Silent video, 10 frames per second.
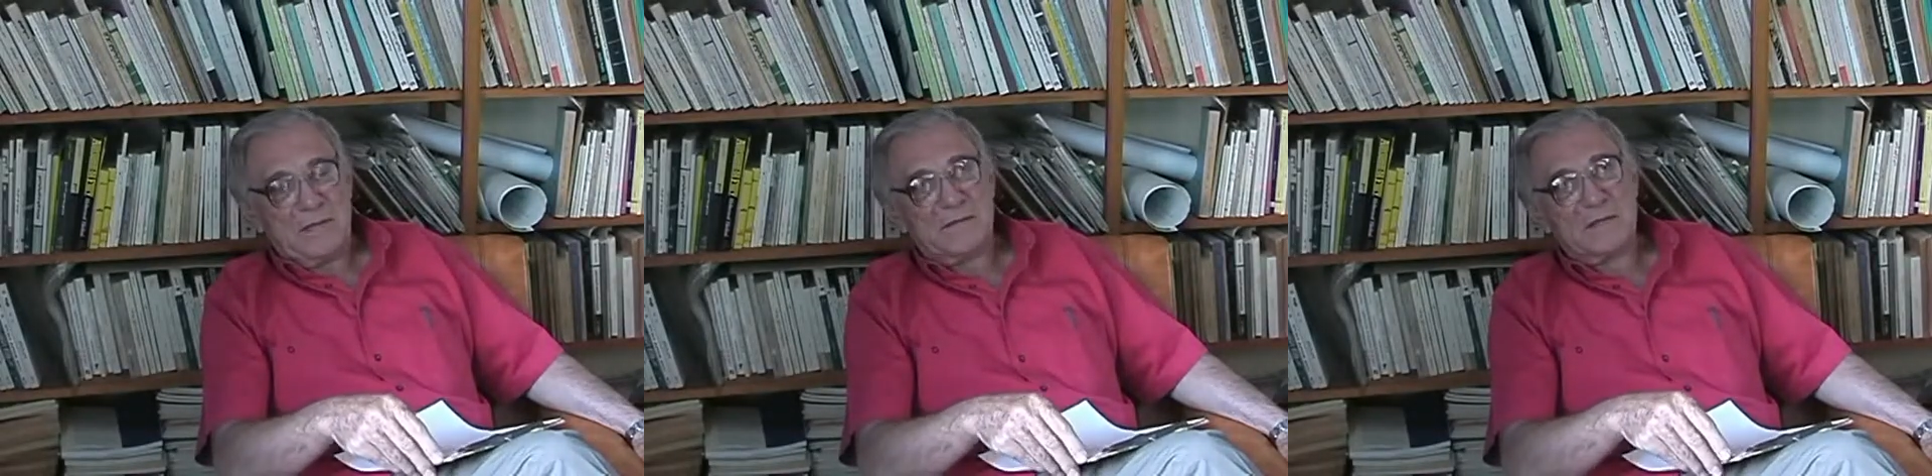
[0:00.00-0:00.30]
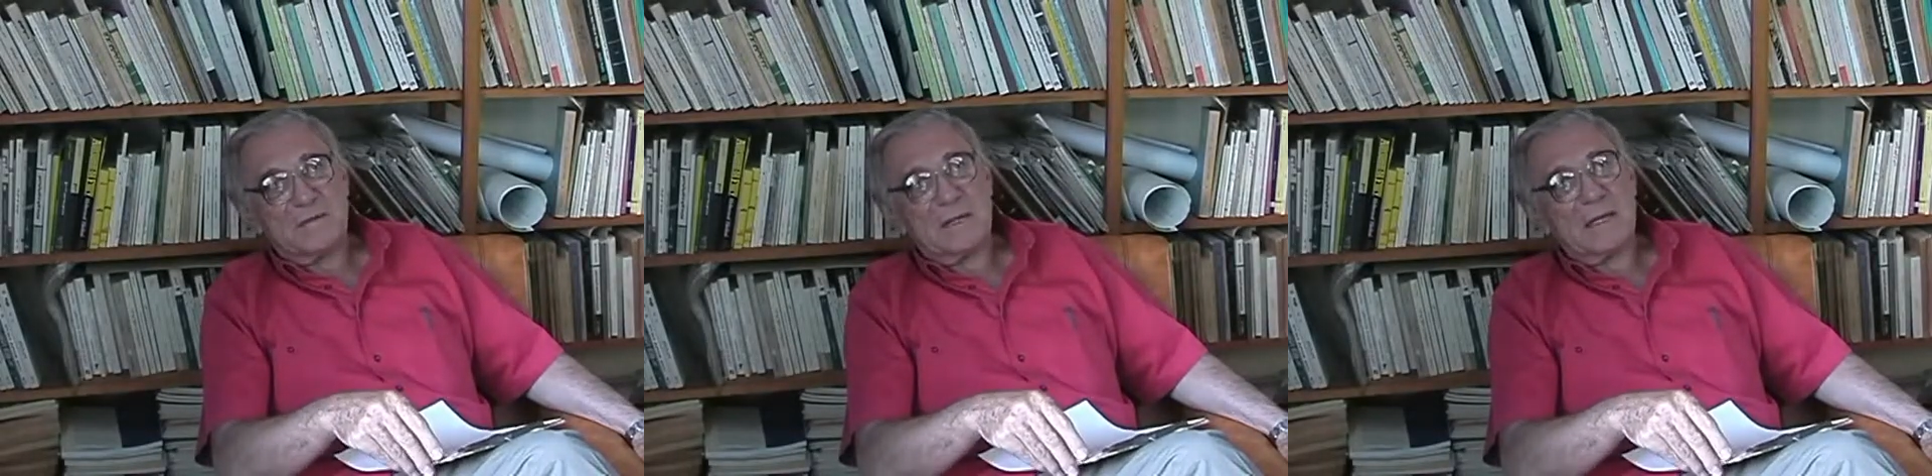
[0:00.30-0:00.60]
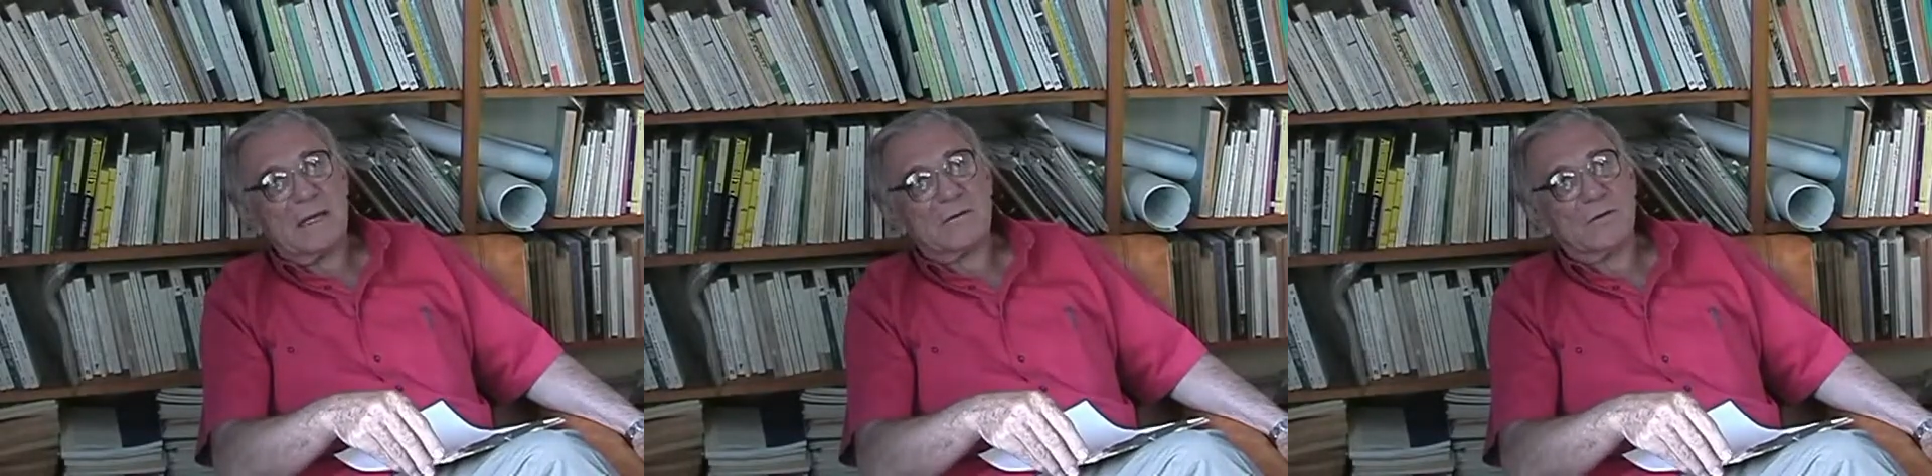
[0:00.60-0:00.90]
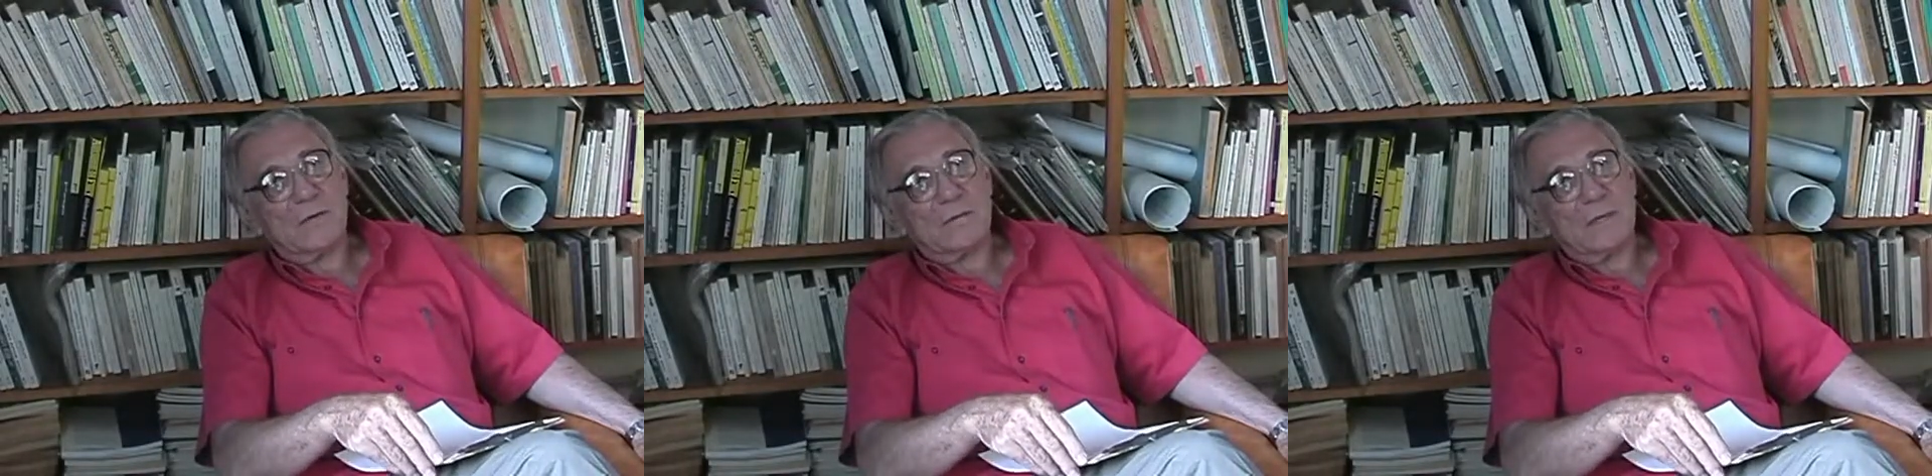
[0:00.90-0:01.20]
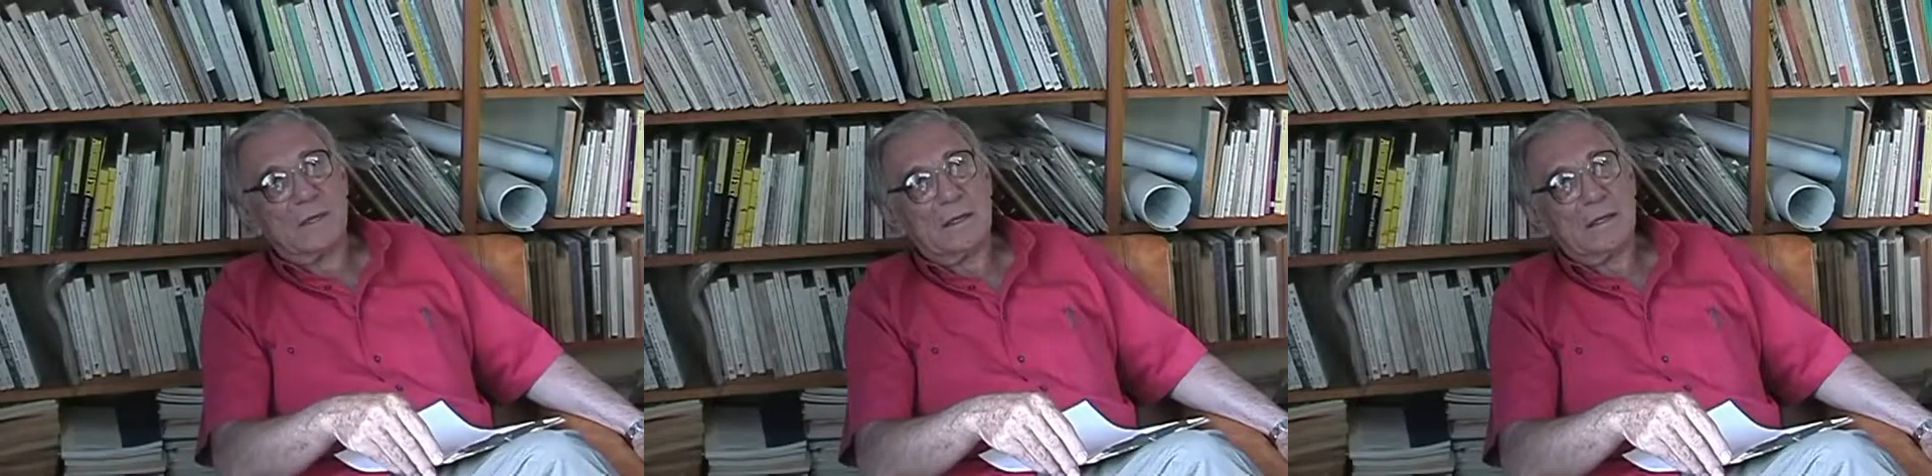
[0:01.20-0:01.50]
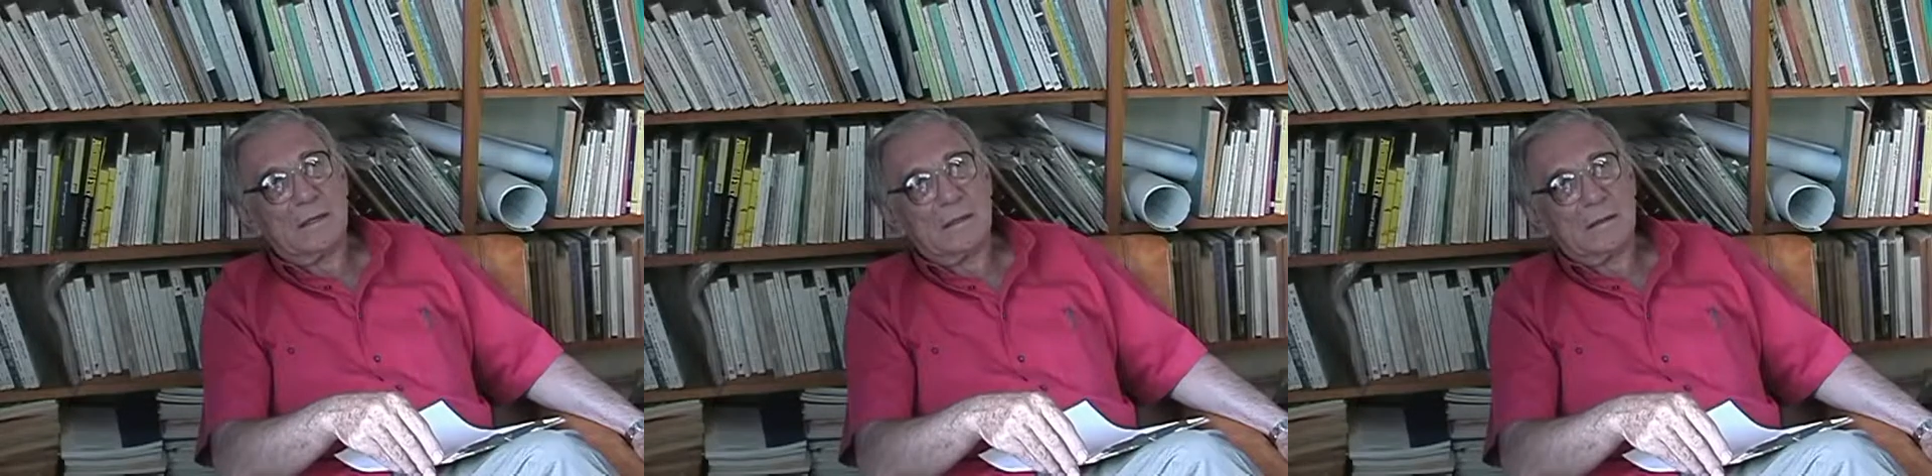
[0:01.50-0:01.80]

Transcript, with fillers: if somebody had told me